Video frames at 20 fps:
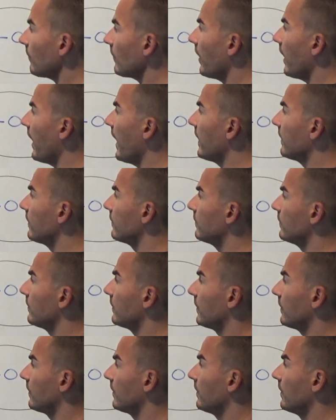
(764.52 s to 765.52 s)
And
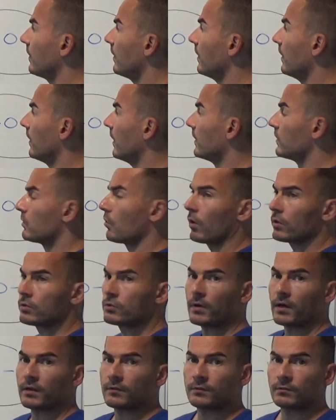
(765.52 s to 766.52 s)
in
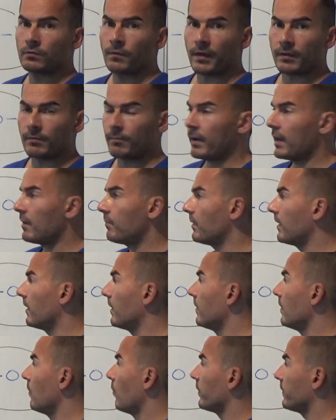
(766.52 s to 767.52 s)
contrast to that
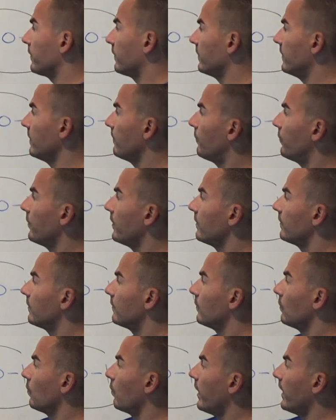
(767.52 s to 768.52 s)
paper, what's the
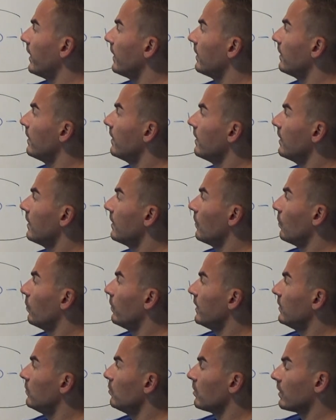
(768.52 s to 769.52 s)
difference? Well,
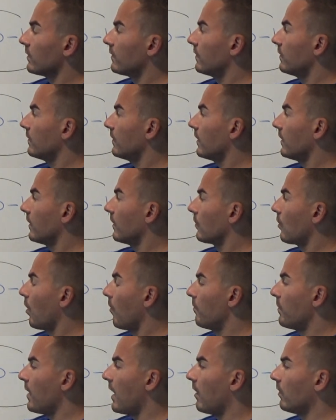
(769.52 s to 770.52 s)
we do not
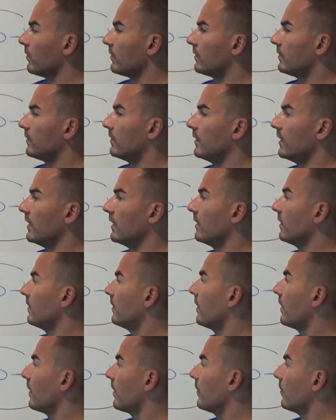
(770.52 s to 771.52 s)
compound the
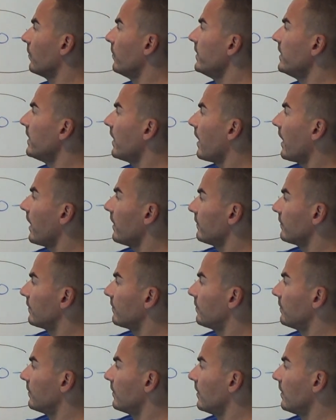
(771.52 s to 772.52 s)

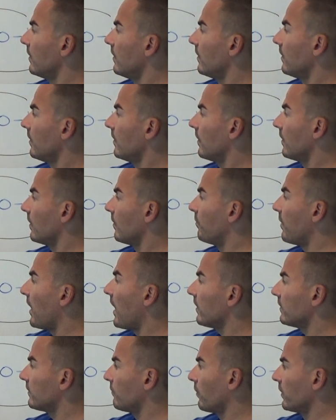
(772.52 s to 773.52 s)
realized
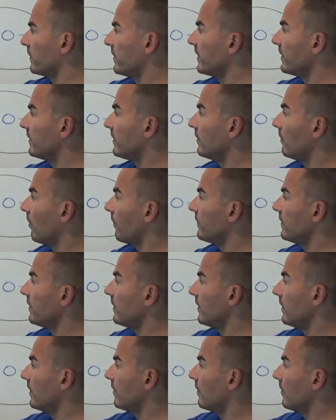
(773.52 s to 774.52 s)
past volatility of
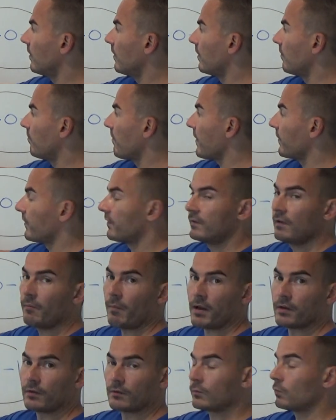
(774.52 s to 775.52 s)
the month t
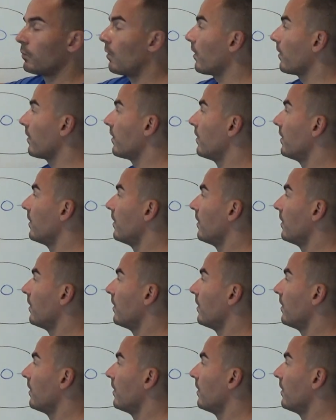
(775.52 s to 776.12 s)
minus 1